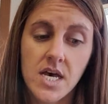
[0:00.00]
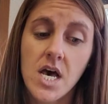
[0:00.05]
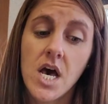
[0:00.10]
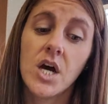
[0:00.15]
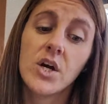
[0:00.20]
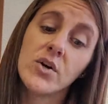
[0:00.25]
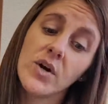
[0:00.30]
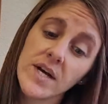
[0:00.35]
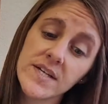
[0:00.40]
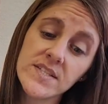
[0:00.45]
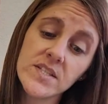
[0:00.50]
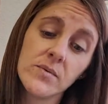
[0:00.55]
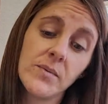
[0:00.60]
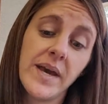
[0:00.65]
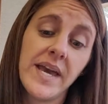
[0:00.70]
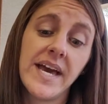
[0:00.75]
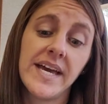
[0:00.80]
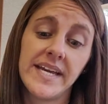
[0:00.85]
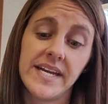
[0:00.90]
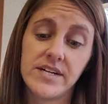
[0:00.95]
Across the way,
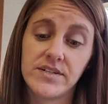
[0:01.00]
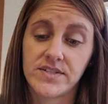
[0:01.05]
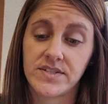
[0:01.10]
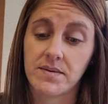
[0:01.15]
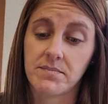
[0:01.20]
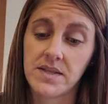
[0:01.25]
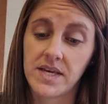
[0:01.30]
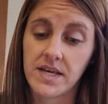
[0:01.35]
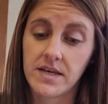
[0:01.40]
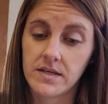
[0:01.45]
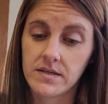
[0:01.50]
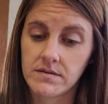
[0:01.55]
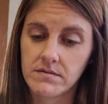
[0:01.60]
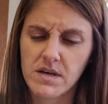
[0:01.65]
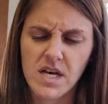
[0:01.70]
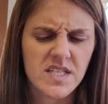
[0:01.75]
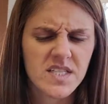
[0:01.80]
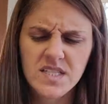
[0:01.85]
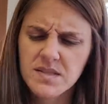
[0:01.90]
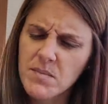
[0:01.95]
I hear something.
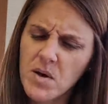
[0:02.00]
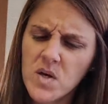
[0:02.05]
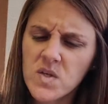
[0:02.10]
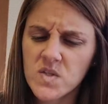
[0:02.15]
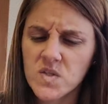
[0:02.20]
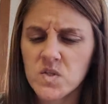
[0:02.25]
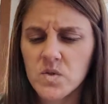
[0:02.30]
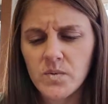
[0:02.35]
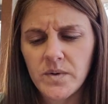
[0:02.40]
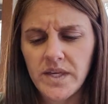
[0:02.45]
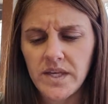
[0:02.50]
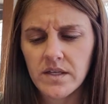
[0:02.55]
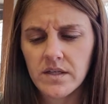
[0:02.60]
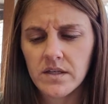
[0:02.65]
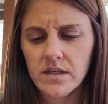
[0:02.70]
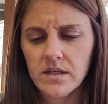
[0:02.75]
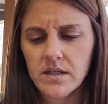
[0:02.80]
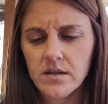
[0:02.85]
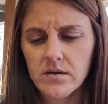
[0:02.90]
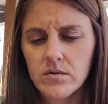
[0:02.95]
A small squeak.
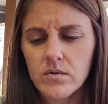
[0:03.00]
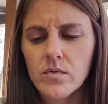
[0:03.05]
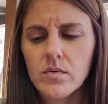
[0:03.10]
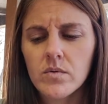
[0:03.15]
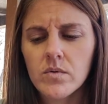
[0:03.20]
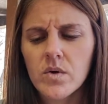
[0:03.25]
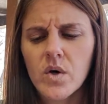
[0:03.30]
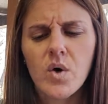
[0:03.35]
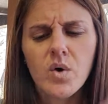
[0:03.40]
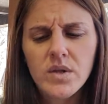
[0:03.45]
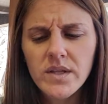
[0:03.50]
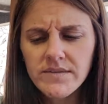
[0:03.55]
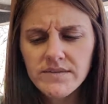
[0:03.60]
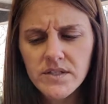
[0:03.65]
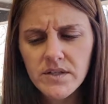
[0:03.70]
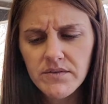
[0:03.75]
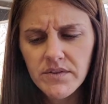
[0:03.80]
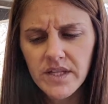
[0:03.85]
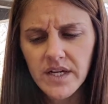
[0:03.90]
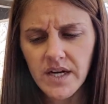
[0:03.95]
Who lives
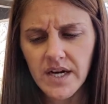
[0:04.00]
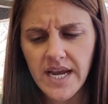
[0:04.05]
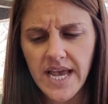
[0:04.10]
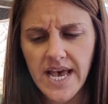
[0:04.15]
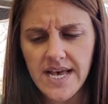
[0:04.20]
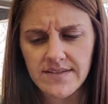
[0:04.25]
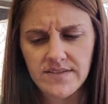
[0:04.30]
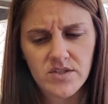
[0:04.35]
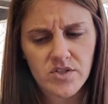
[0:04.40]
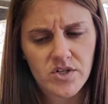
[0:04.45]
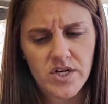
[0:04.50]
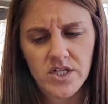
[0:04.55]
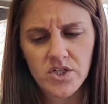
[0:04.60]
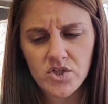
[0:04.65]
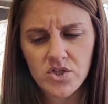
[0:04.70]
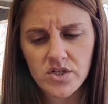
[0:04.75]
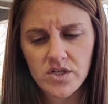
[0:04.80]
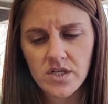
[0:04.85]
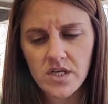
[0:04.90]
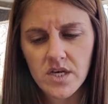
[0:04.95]
over there? I ask
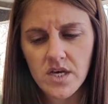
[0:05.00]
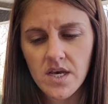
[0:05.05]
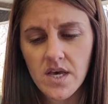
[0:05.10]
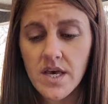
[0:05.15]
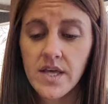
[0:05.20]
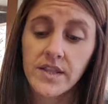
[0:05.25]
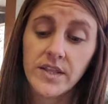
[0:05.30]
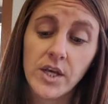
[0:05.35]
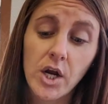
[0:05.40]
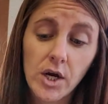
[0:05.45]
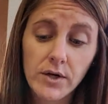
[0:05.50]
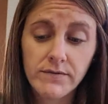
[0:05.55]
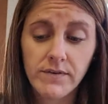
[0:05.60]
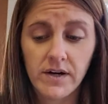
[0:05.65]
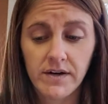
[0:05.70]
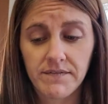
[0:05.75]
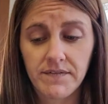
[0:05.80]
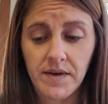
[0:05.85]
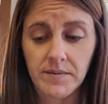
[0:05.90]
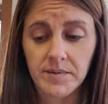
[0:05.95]
Stretch. The
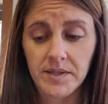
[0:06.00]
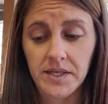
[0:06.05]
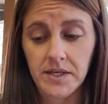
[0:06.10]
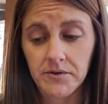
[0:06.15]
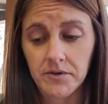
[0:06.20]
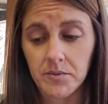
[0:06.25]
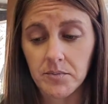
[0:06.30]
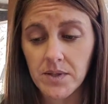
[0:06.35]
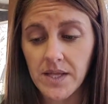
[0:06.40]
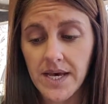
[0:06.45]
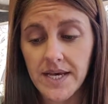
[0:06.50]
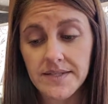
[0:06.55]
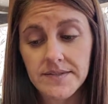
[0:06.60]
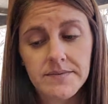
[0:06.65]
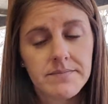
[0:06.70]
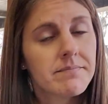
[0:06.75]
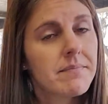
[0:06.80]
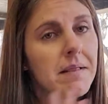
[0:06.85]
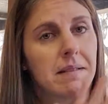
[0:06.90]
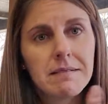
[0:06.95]
Aardvark family, he replies.
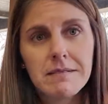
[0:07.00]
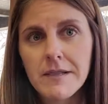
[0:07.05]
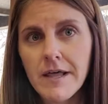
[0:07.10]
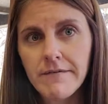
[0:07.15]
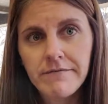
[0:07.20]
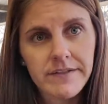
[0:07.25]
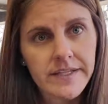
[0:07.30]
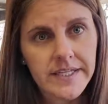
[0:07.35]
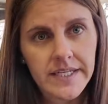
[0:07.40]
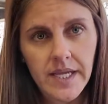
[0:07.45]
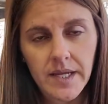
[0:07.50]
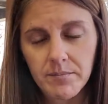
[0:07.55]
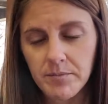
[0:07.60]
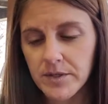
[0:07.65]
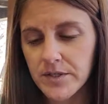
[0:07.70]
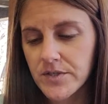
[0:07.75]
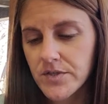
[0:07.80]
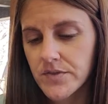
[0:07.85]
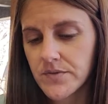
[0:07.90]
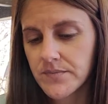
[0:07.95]
Lovely
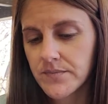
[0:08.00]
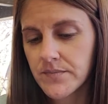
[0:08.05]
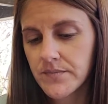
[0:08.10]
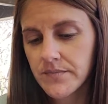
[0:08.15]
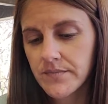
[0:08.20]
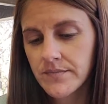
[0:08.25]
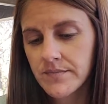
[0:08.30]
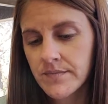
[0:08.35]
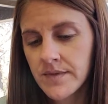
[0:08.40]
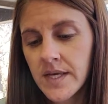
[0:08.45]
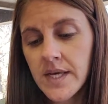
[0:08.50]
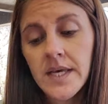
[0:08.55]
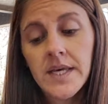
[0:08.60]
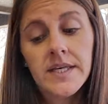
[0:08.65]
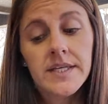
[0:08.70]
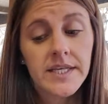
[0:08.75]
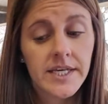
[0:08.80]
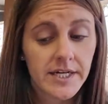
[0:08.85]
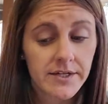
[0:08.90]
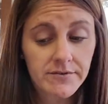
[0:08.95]
neighbors.
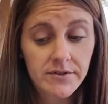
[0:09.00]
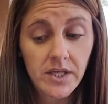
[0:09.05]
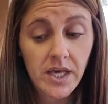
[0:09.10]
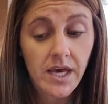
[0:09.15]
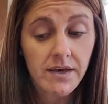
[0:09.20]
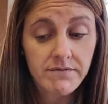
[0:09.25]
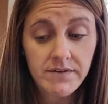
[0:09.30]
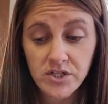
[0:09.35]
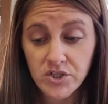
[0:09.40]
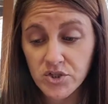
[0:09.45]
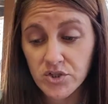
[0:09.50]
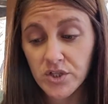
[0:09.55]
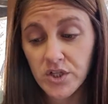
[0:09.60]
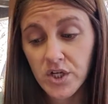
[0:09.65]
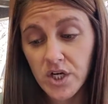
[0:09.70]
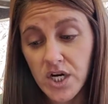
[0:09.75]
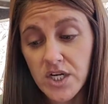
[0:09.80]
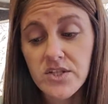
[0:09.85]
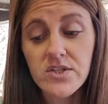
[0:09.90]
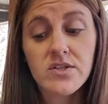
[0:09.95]
Carefully, I venture
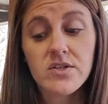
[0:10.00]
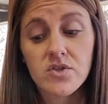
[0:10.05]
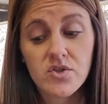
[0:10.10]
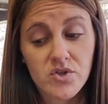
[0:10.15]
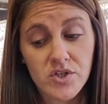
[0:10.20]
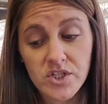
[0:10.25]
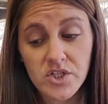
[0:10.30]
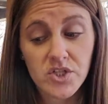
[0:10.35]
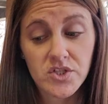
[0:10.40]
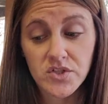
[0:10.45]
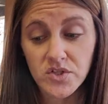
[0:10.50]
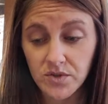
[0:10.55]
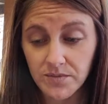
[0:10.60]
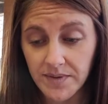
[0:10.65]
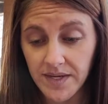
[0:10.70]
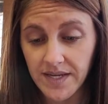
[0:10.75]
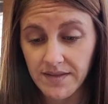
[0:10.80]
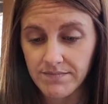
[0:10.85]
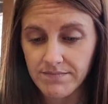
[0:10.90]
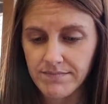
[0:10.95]
across Stretch's
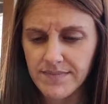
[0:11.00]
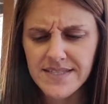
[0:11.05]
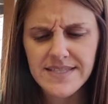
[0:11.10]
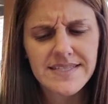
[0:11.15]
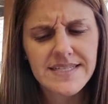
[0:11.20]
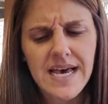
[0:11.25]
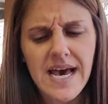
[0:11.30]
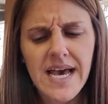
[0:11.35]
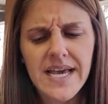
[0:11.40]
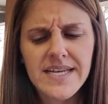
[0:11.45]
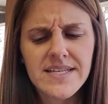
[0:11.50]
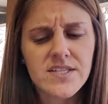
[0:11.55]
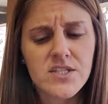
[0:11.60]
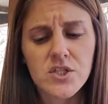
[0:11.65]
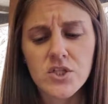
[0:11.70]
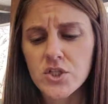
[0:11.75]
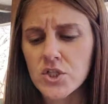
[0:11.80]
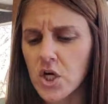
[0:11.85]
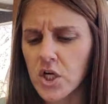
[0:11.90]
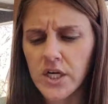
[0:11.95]
domain. The sky is
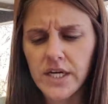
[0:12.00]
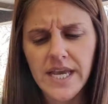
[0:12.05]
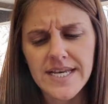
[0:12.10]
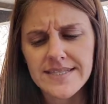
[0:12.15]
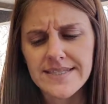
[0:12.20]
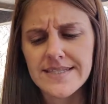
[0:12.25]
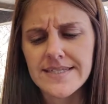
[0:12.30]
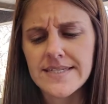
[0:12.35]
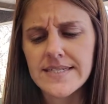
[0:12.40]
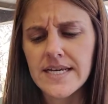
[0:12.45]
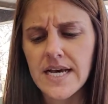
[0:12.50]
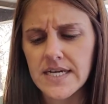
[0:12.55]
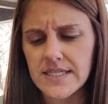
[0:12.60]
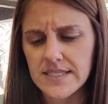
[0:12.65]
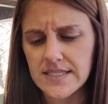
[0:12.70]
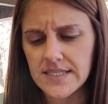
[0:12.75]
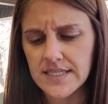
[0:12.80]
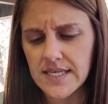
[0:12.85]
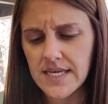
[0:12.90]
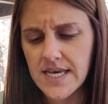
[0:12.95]
dark as
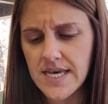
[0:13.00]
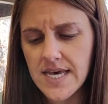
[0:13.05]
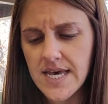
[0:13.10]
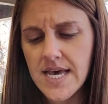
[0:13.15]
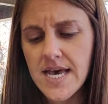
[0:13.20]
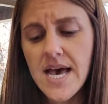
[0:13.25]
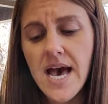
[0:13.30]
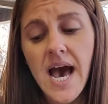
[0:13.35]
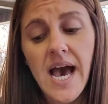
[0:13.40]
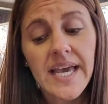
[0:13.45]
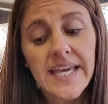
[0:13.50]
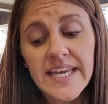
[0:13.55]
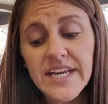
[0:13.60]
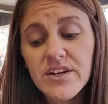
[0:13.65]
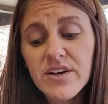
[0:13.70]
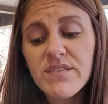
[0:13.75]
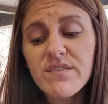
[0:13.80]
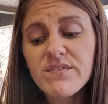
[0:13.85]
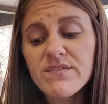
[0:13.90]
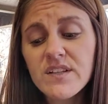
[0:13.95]
dusk. I hear
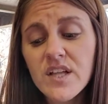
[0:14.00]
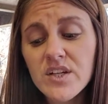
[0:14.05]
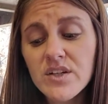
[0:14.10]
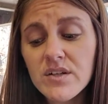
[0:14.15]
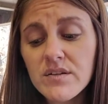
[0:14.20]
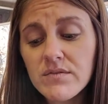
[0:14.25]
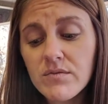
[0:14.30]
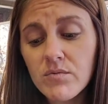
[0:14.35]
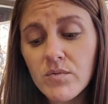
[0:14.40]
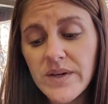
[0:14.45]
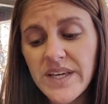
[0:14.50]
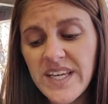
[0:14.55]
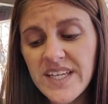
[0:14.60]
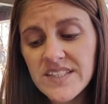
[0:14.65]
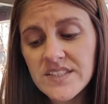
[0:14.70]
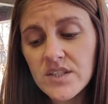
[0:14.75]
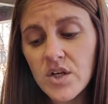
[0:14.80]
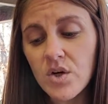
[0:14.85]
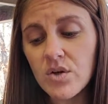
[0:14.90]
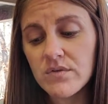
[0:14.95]
a flutter of
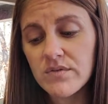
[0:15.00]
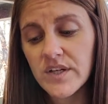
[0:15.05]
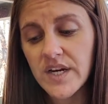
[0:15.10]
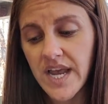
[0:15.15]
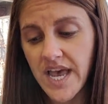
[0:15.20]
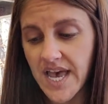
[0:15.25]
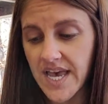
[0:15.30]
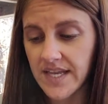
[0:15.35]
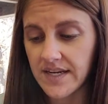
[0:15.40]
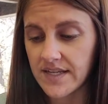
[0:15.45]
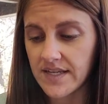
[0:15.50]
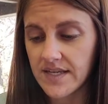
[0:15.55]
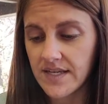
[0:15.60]
wings overhead.